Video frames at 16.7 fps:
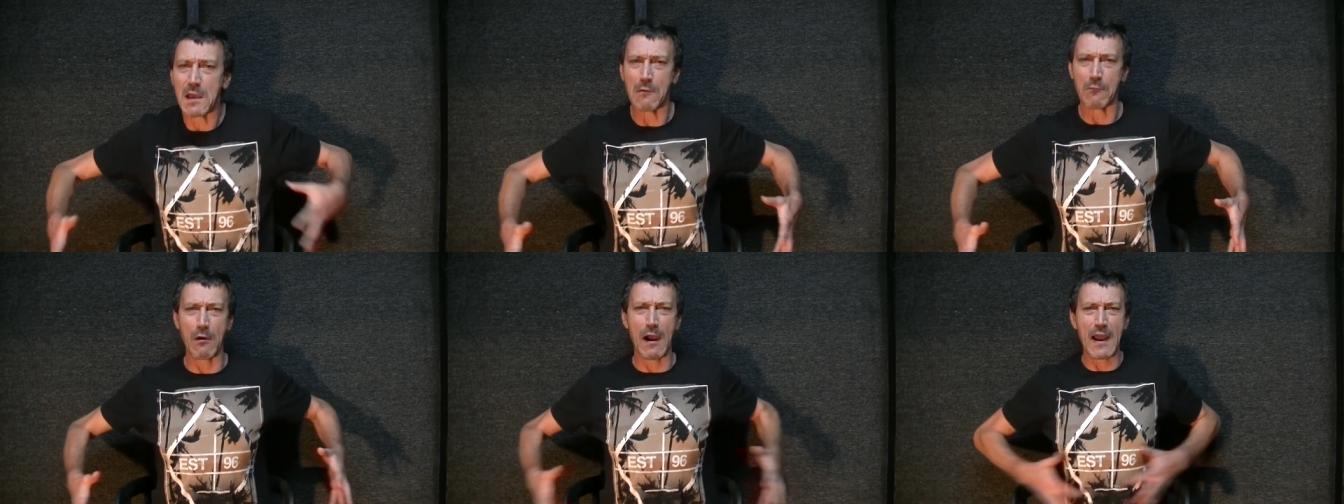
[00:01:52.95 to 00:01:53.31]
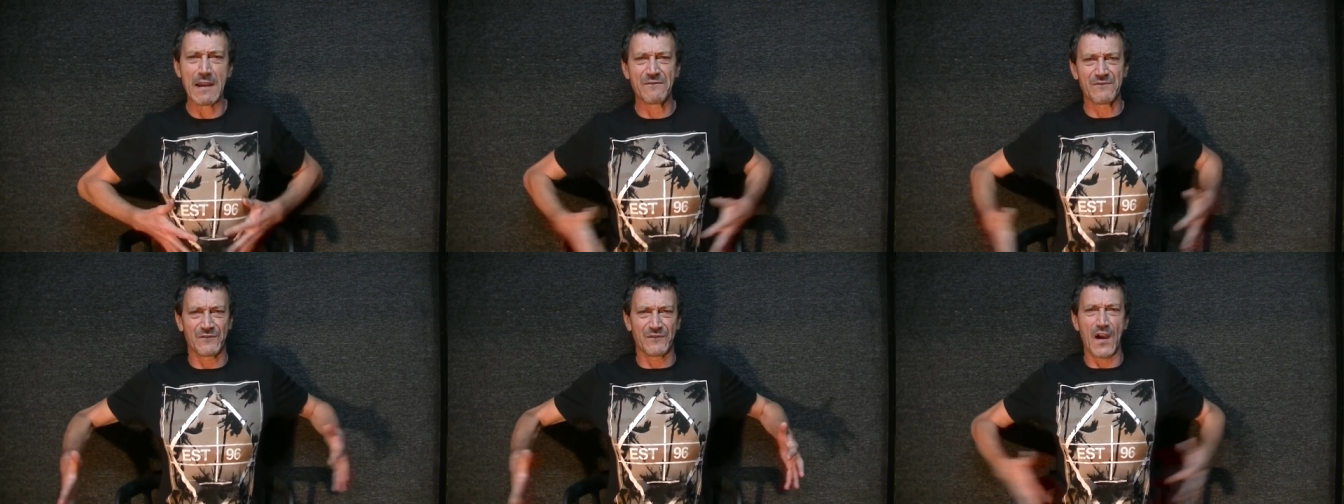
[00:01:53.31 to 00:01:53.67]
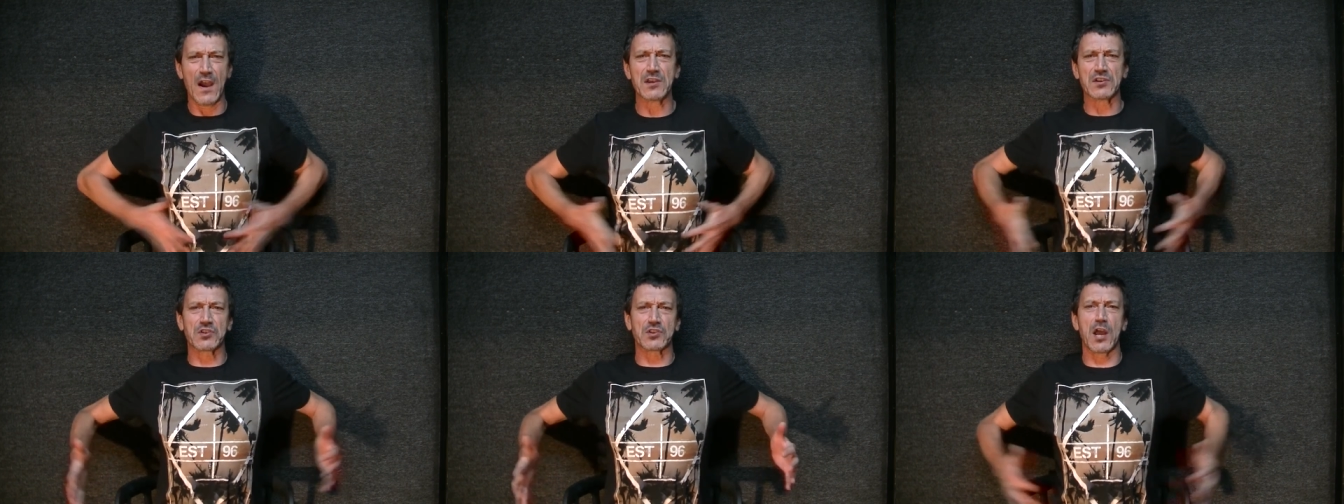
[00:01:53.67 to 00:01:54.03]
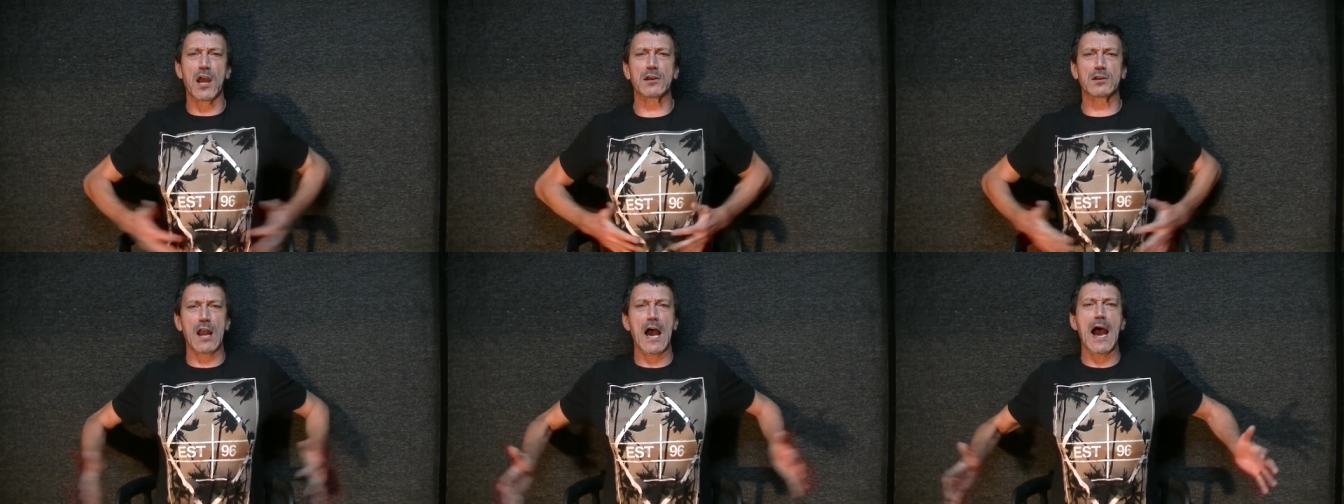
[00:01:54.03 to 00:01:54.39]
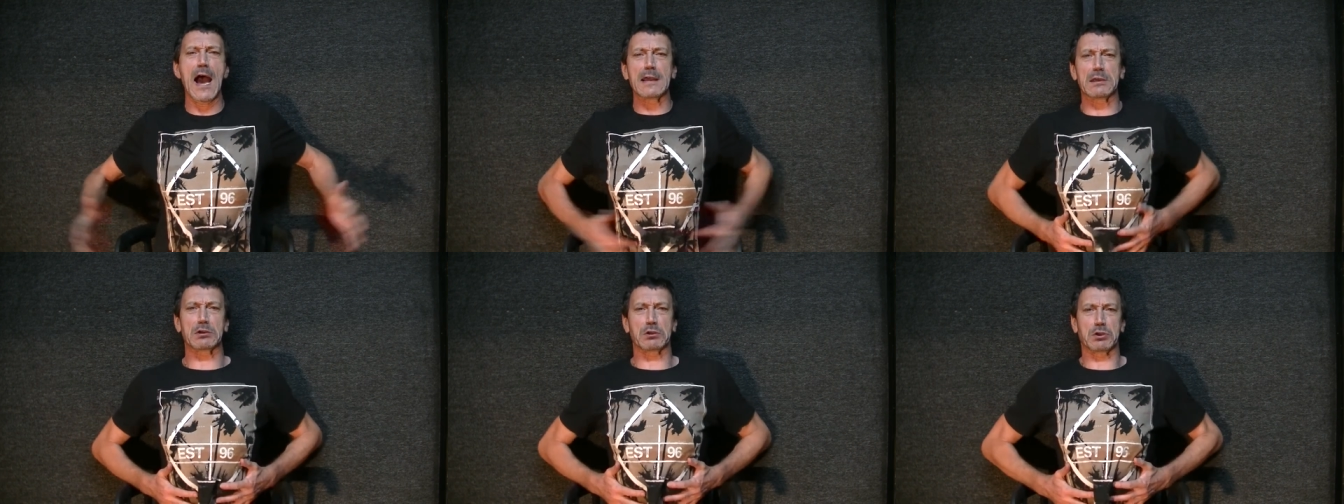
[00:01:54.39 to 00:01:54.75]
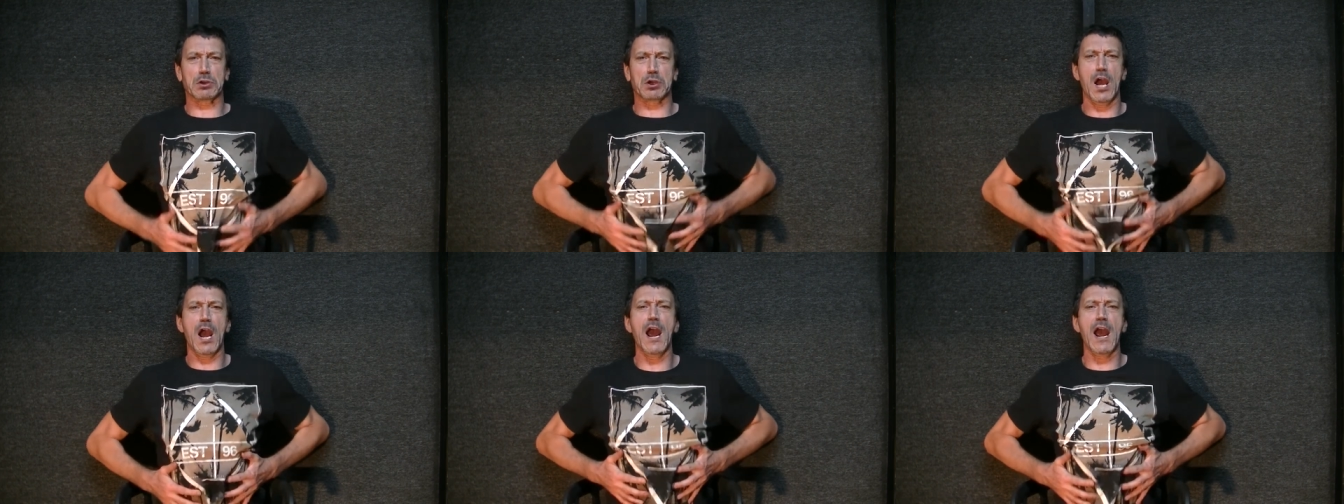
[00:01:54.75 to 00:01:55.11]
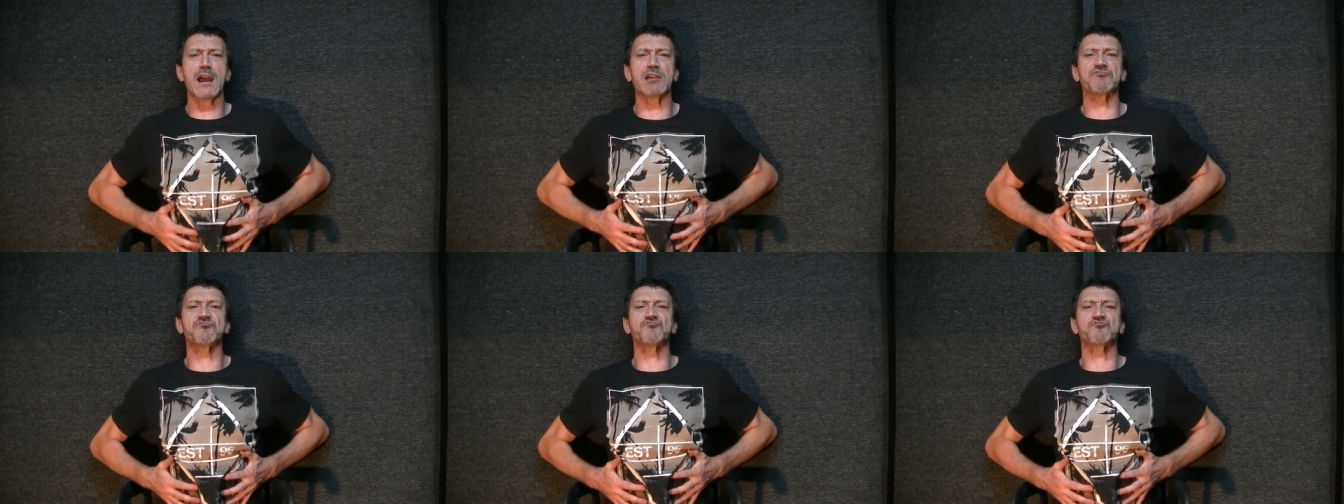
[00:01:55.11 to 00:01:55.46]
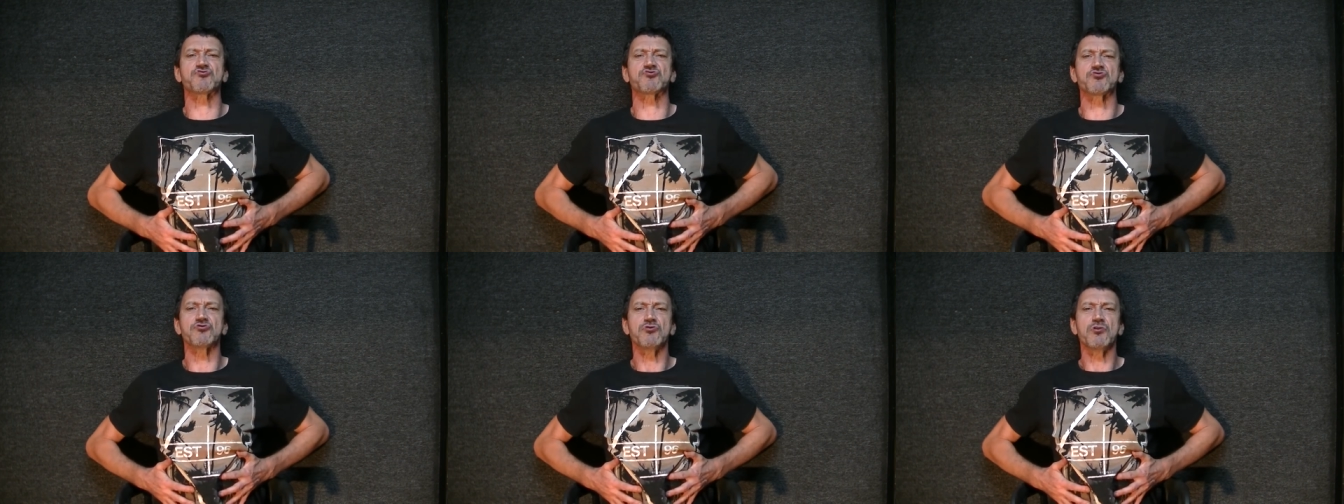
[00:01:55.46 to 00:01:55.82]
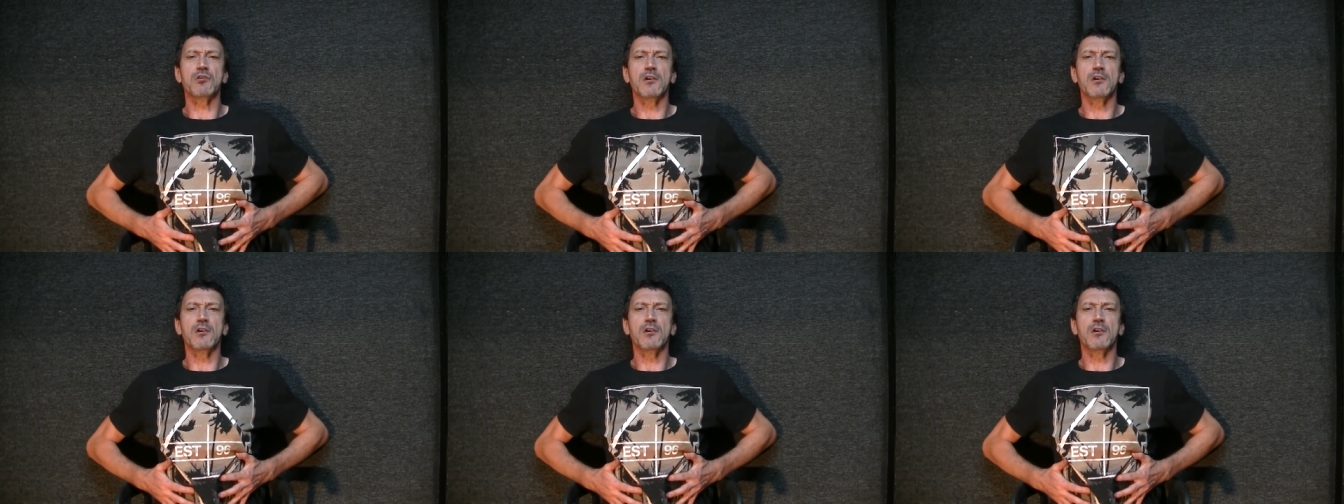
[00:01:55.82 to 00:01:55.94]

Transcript: we feasted like kings